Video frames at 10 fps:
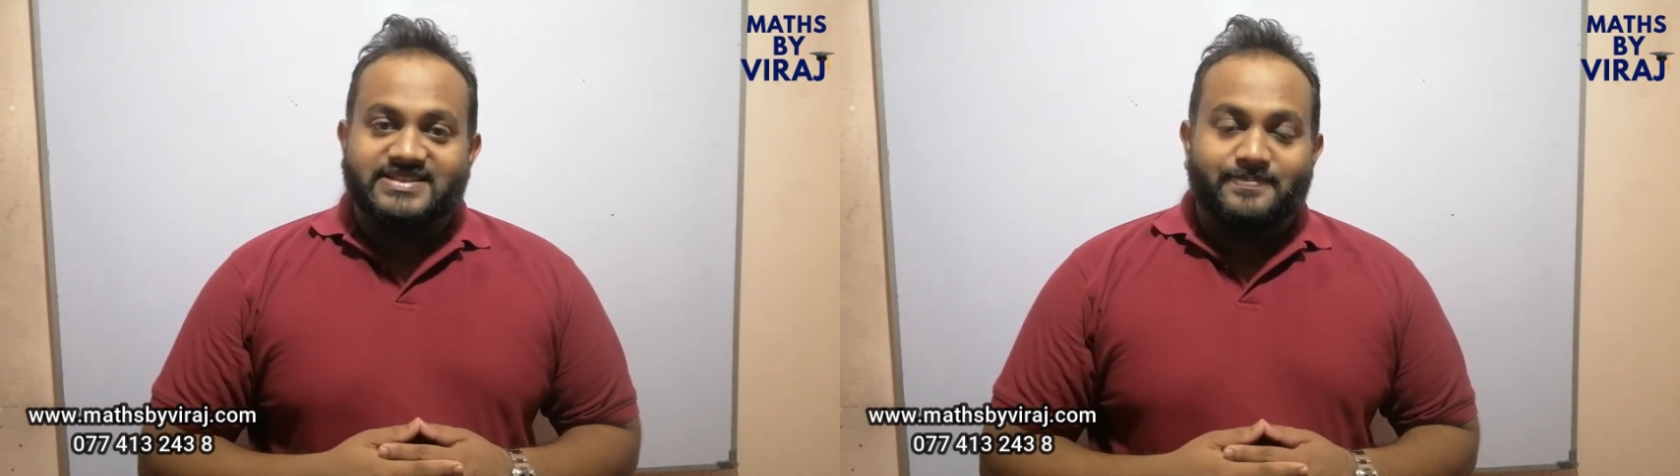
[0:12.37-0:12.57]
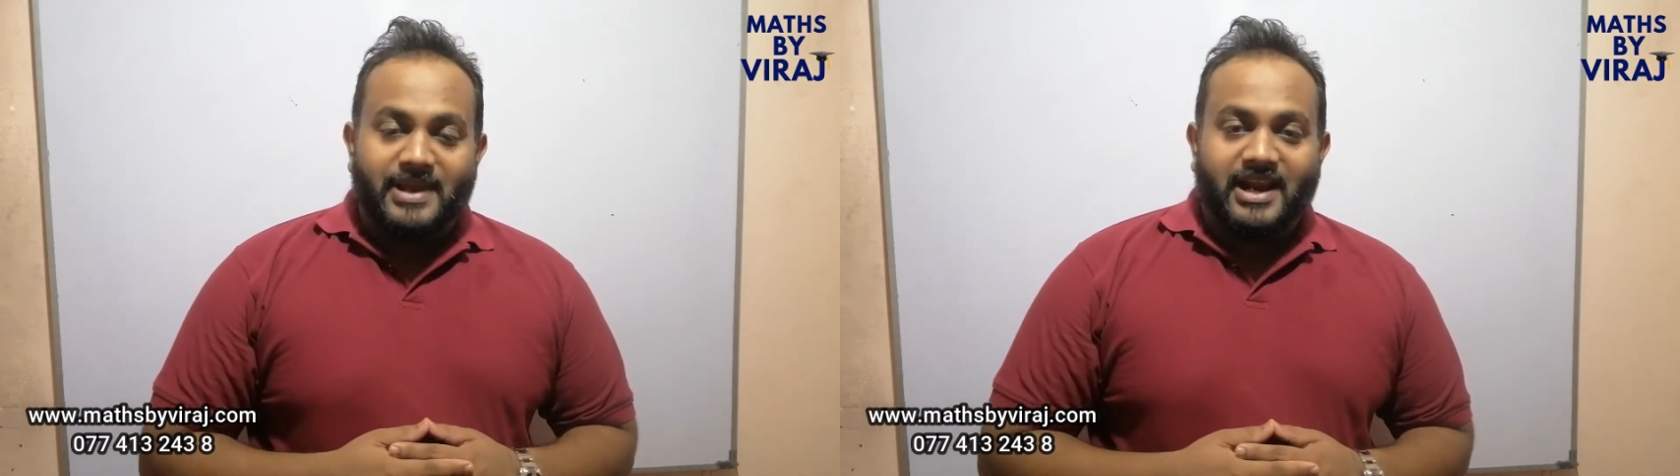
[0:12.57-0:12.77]

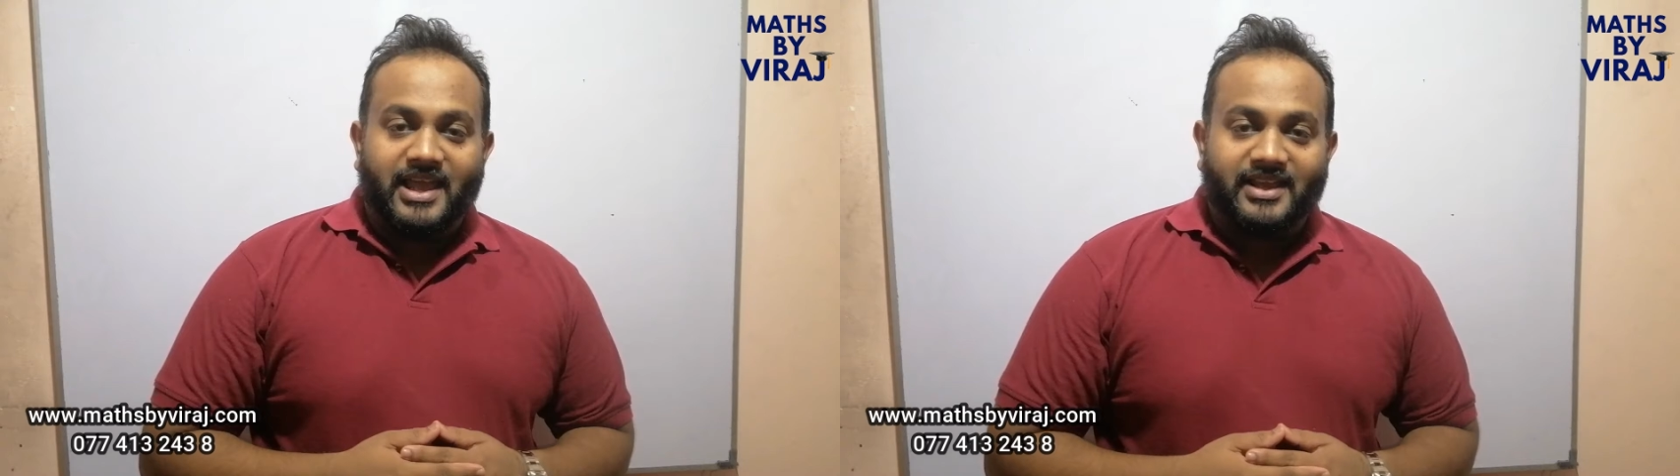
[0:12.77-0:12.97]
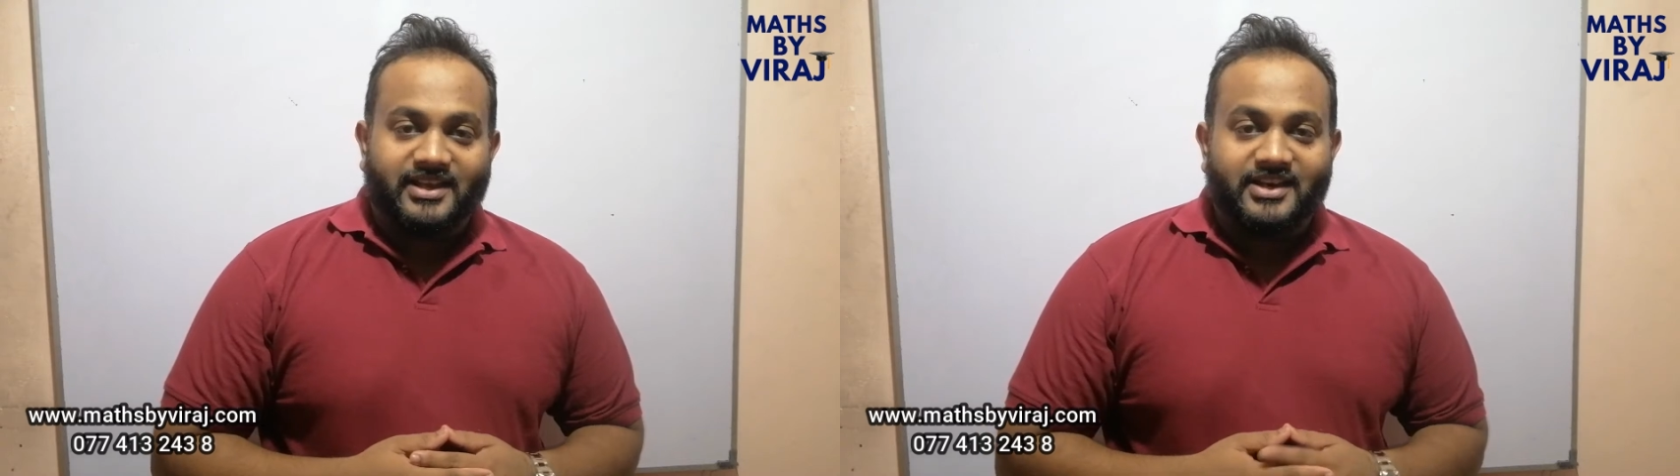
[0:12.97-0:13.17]
the bell
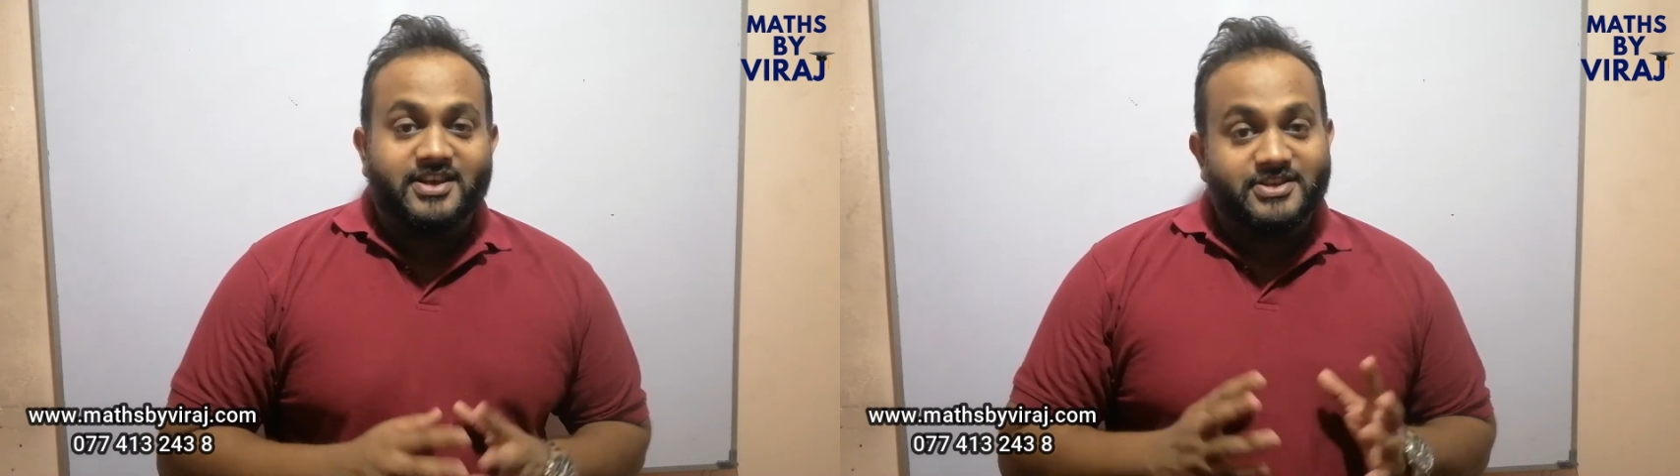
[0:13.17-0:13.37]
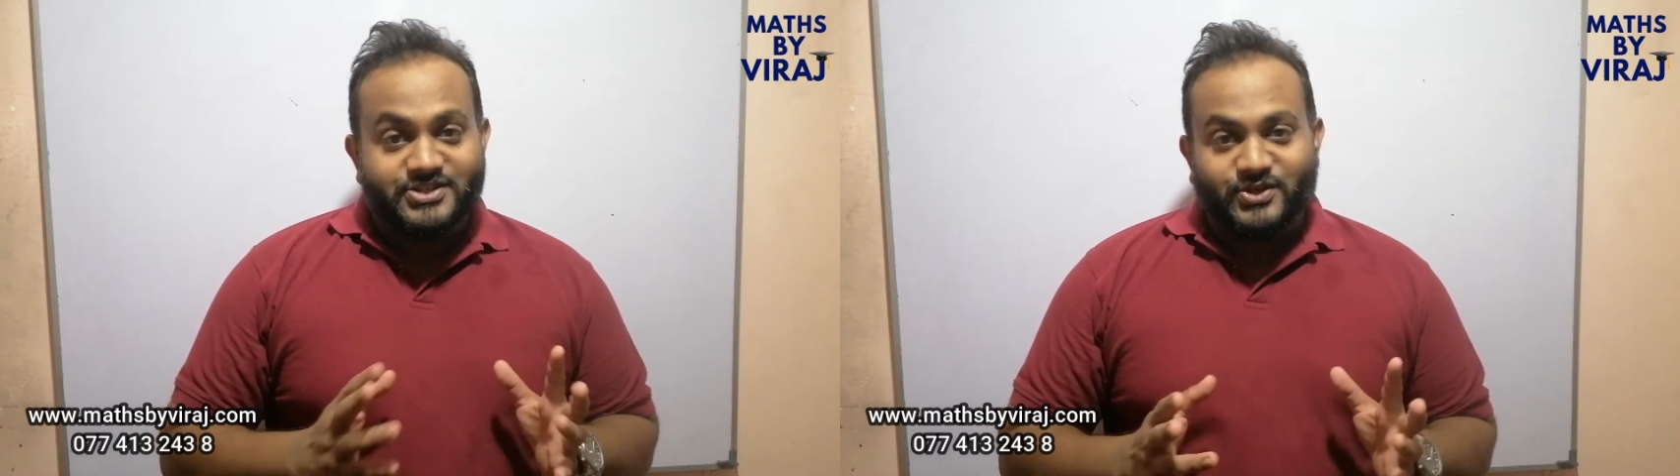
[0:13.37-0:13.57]
icon
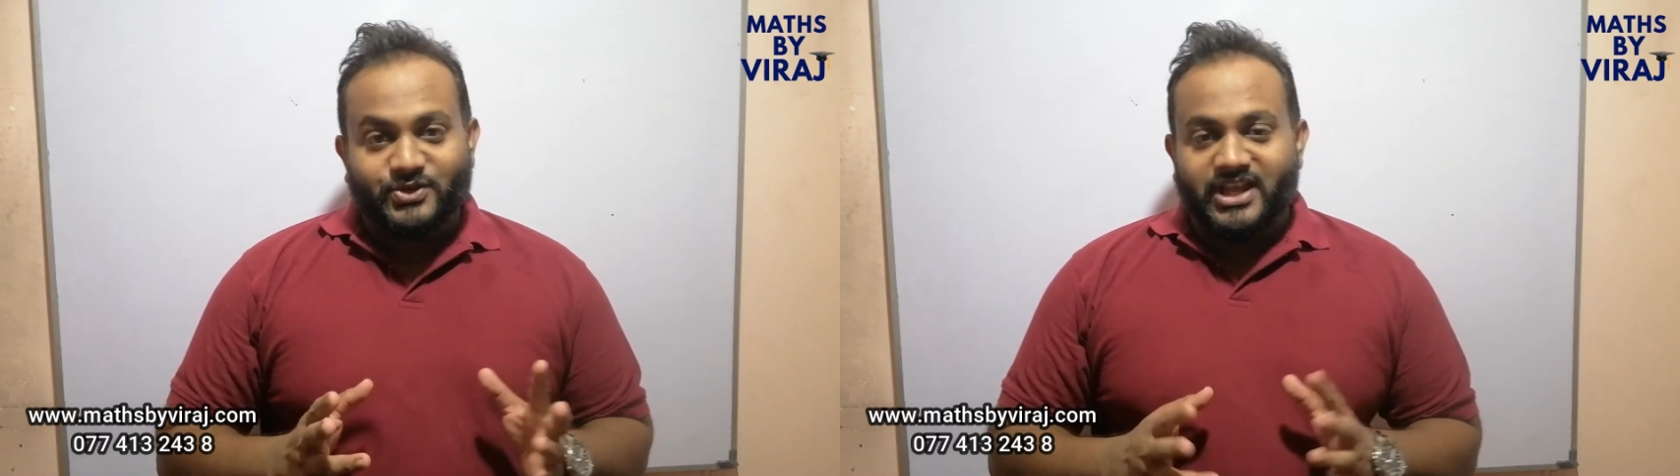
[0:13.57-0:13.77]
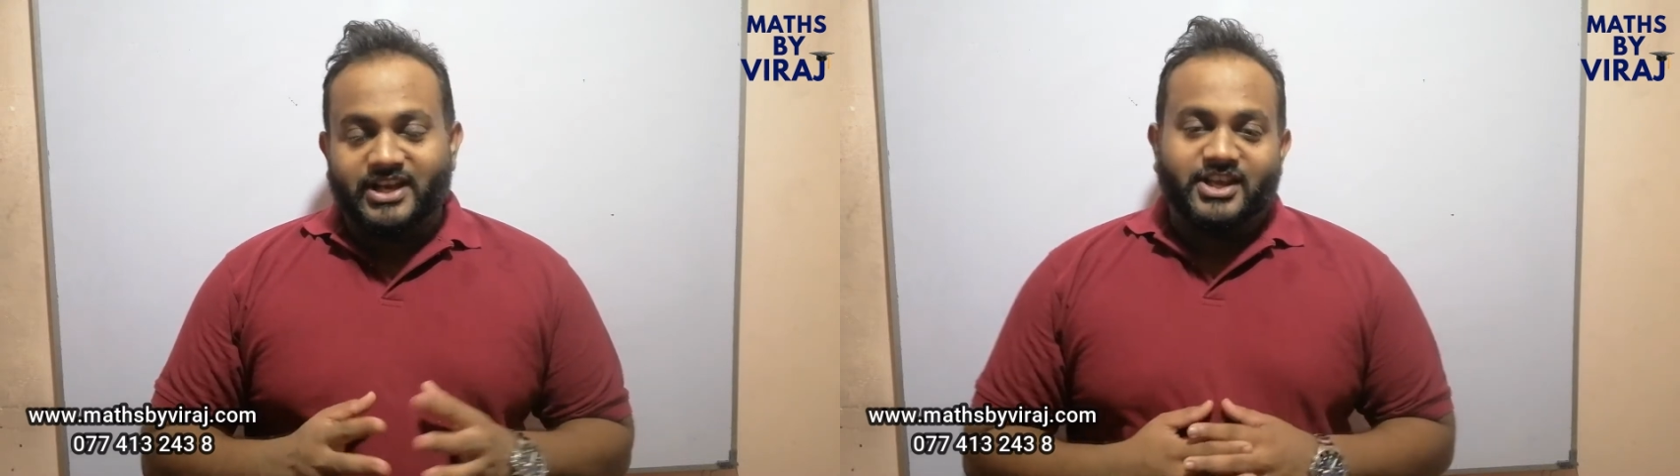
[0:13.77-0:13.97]
so
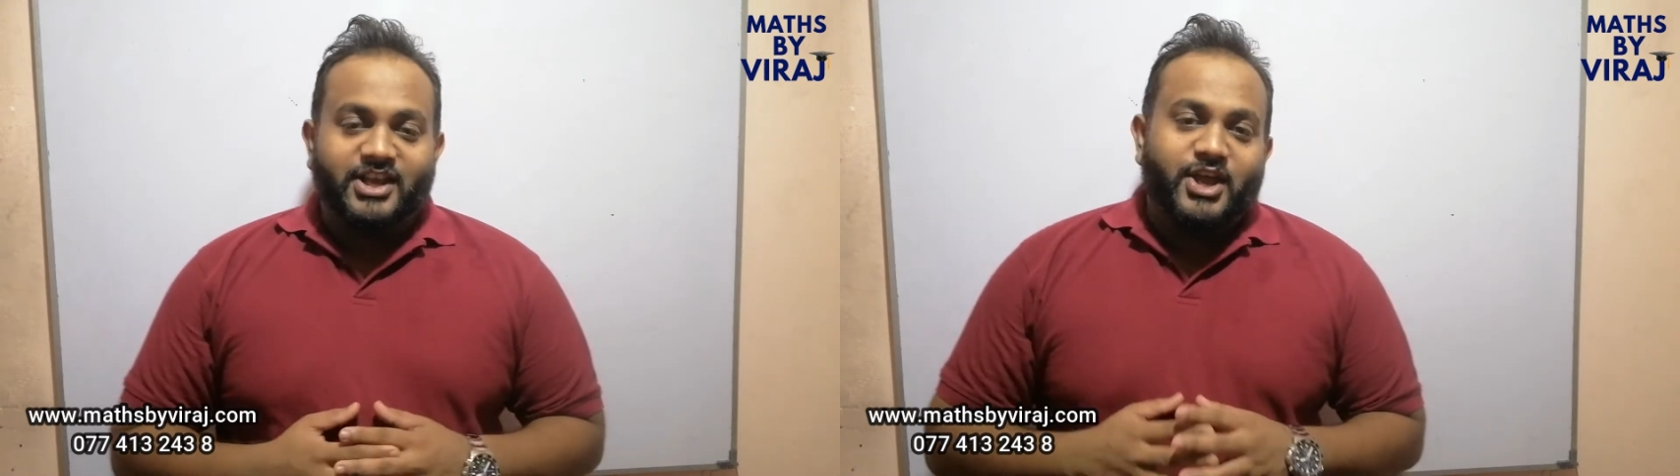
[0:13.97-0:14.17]
that